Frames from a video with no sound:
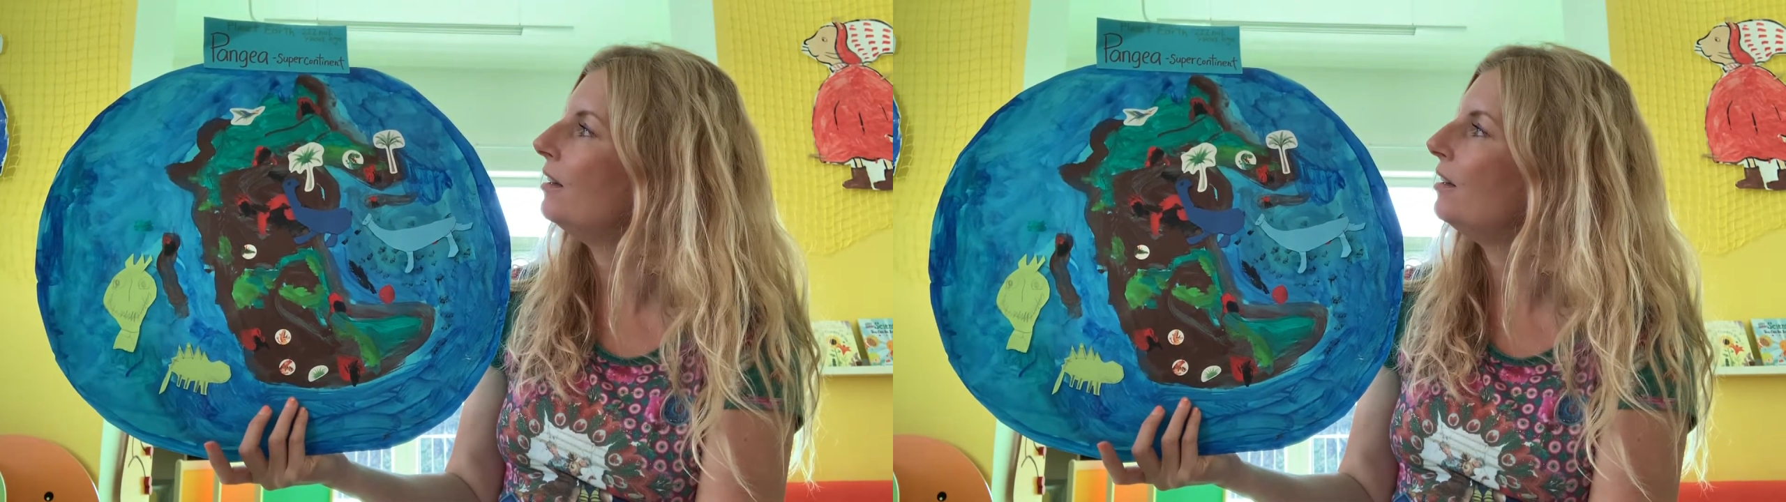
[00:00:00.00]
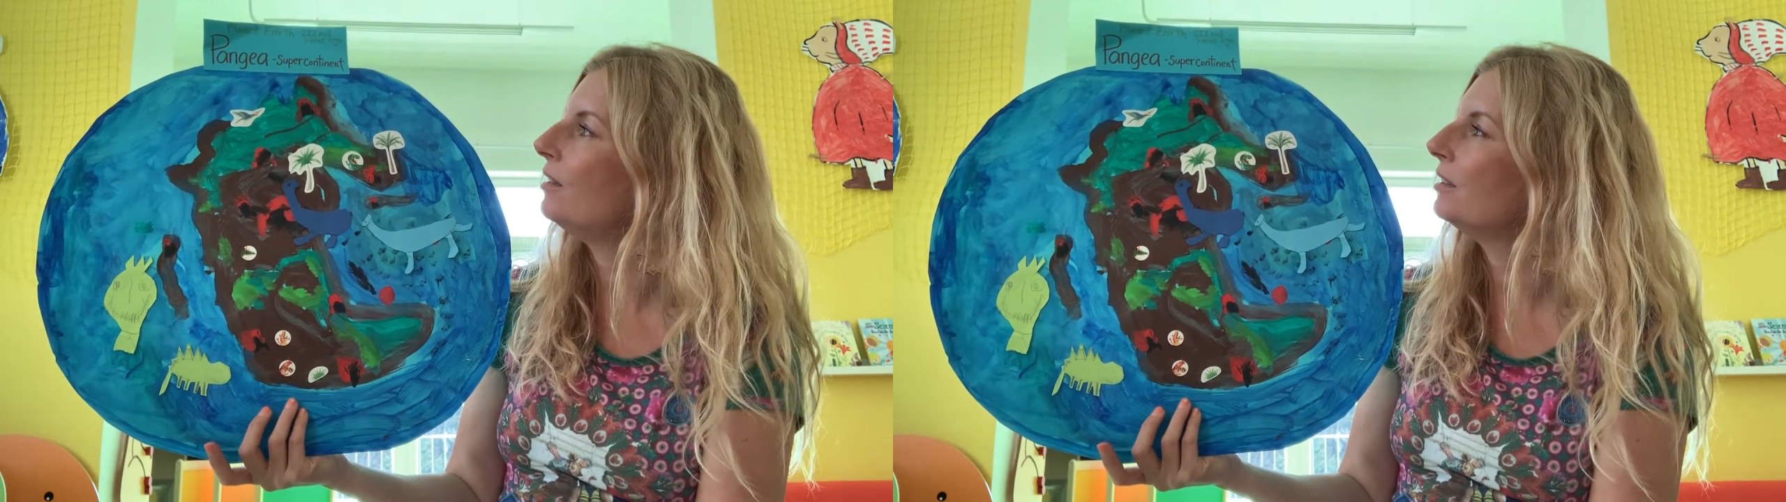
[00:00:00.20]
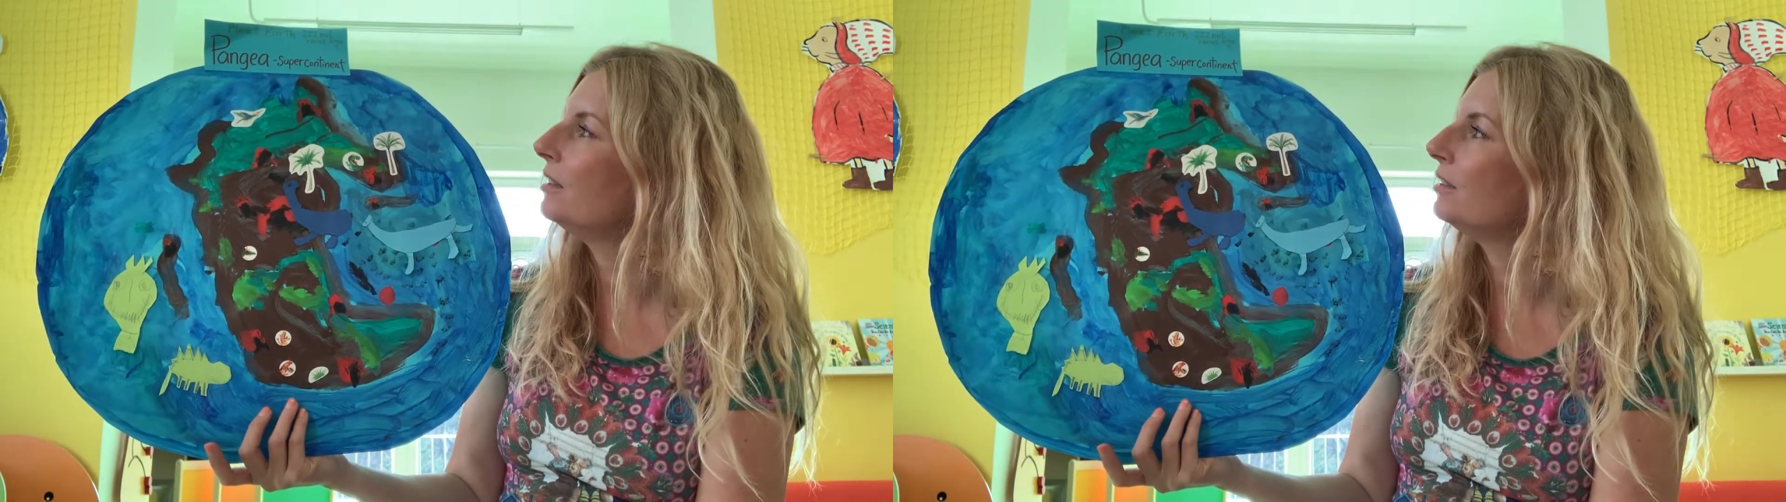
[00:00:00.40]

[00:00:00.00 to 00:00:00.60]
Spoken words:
on the